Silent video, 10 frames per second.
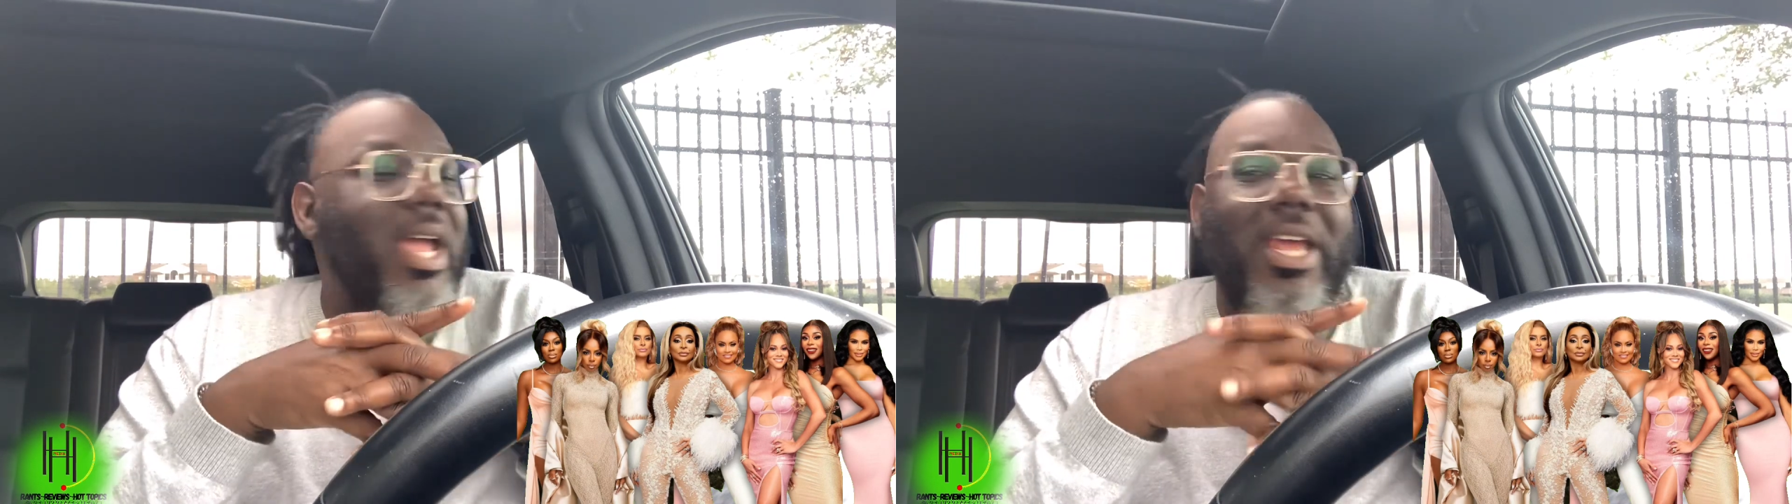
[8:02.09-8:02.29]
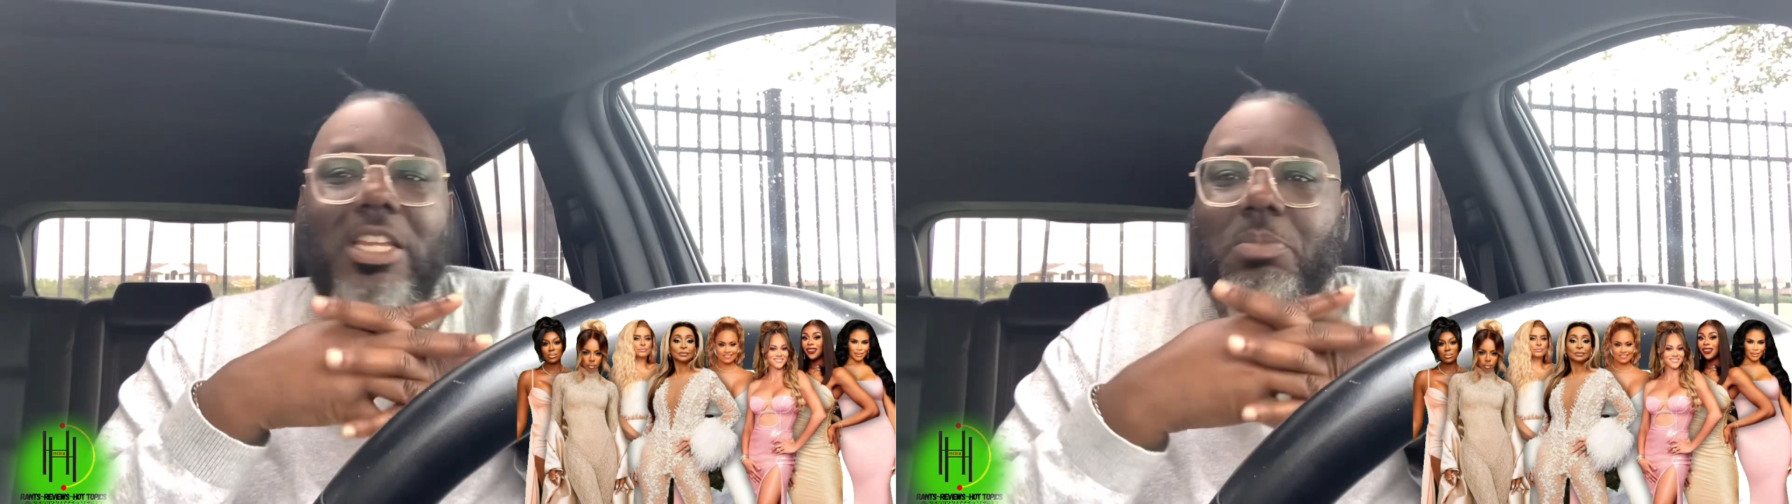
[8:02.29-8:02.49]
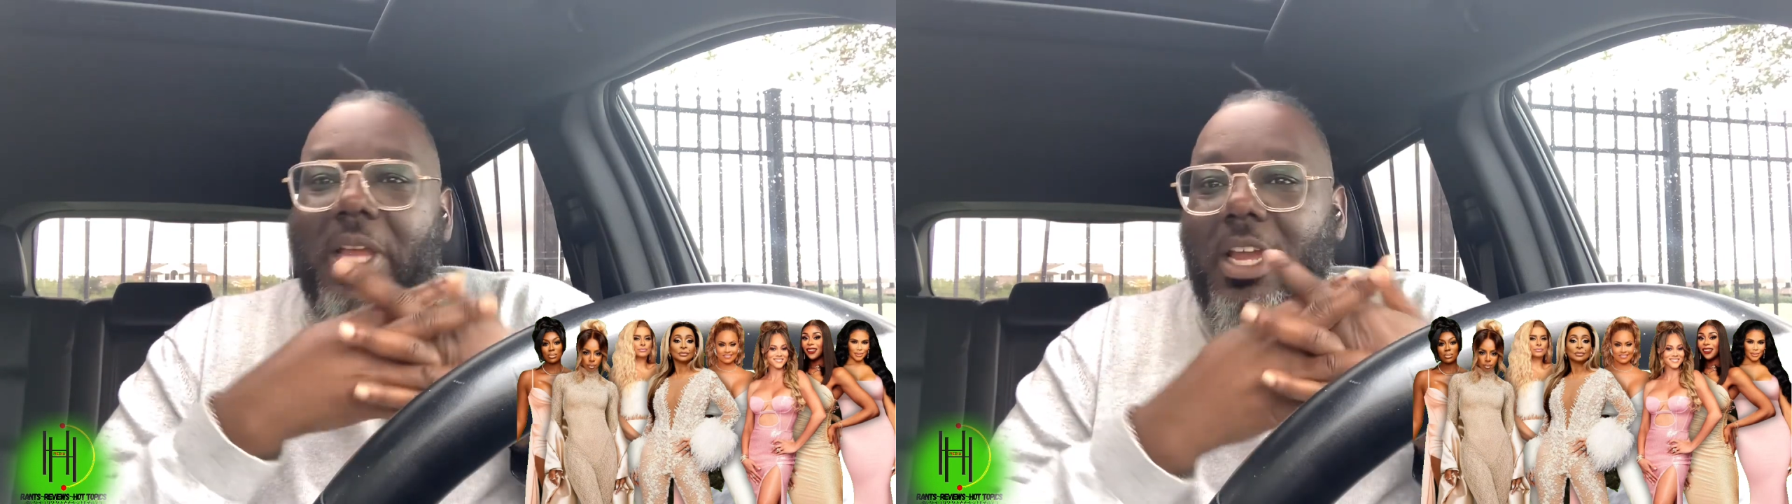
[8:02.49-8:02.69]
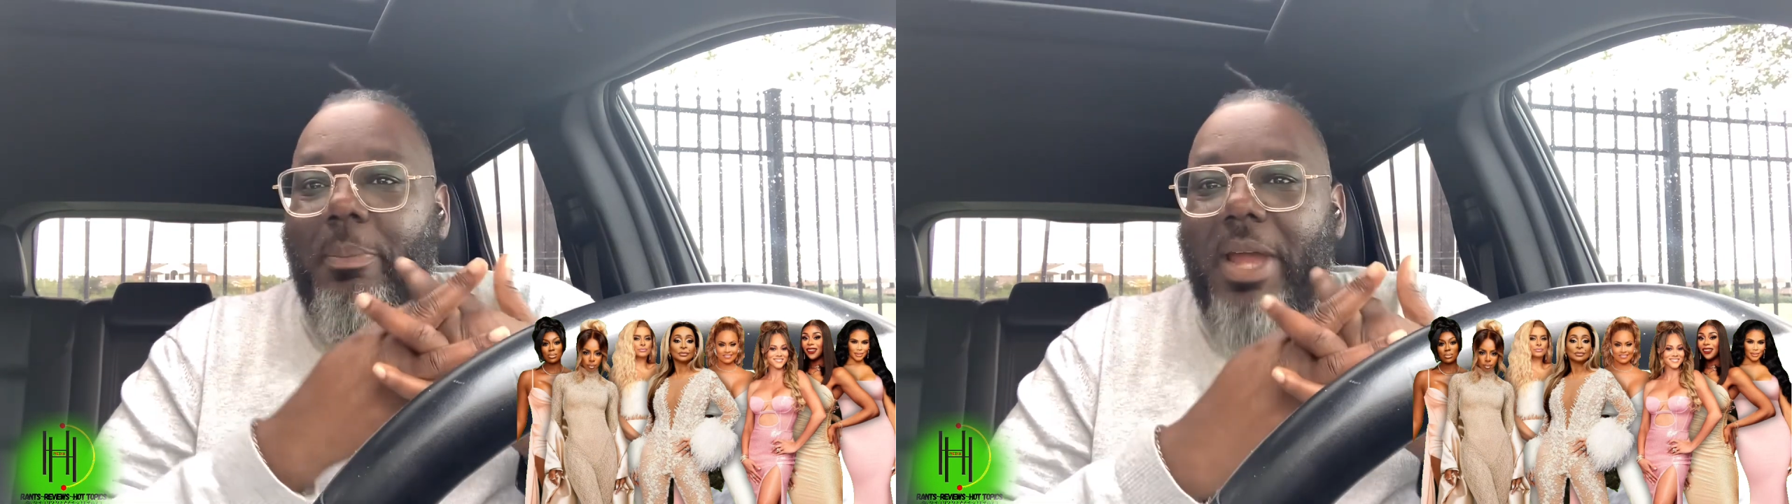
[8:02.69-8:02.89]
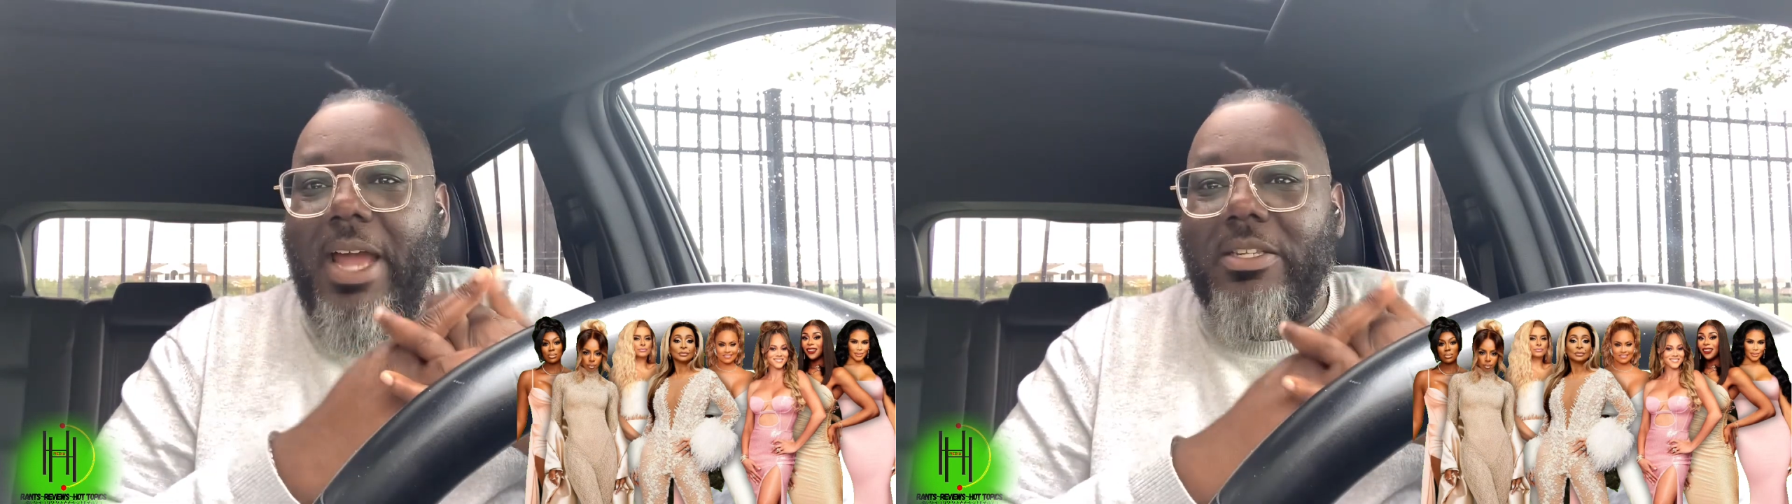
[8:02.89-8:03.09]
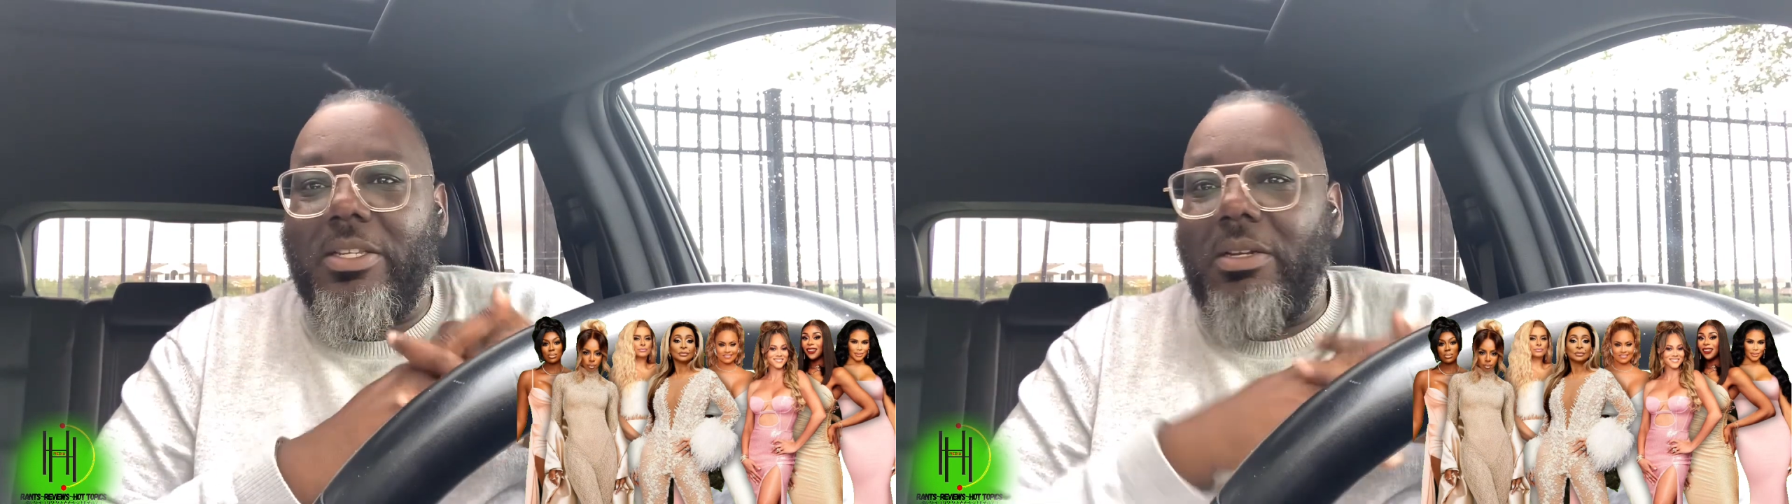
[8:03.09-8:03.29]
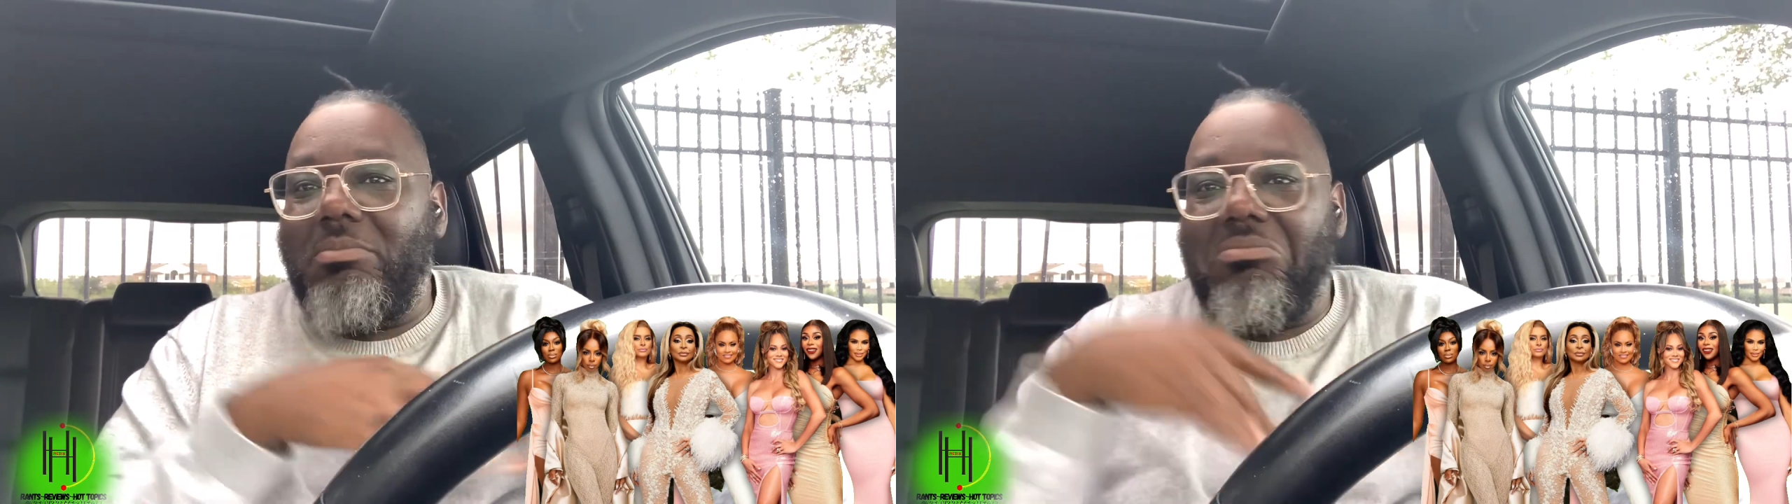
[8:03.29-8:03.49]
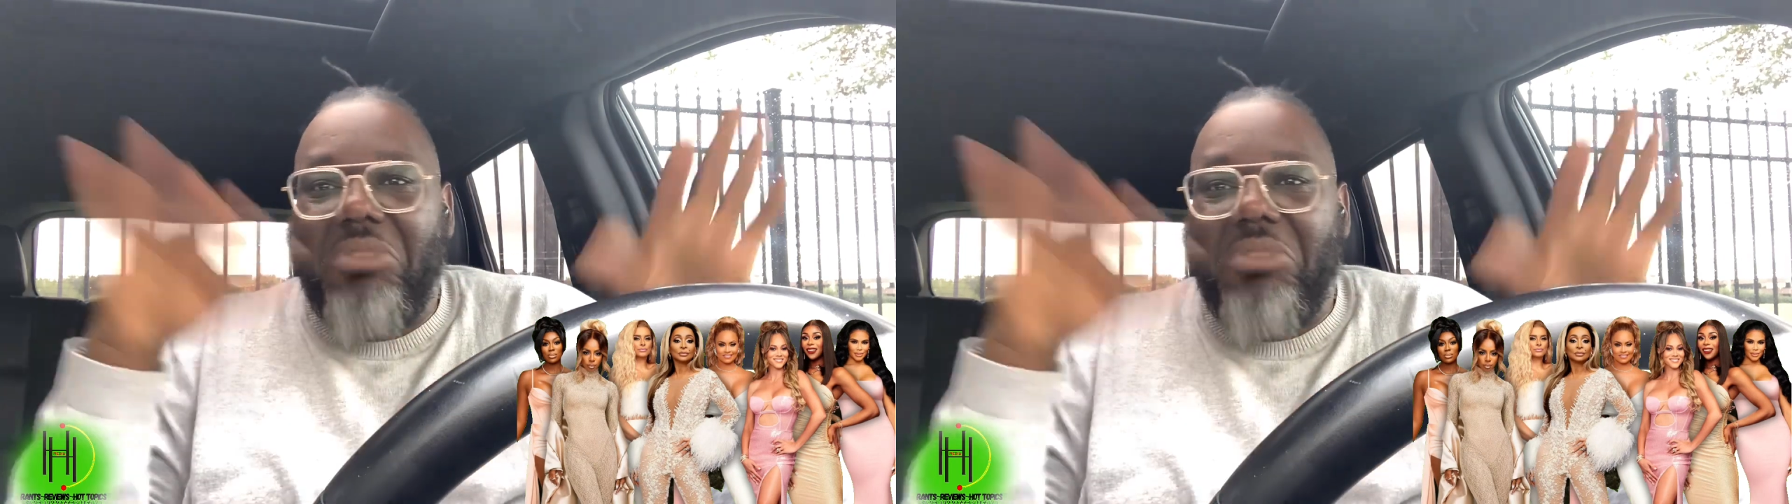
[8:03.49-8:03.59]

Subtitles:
Eddie's playing a pastor.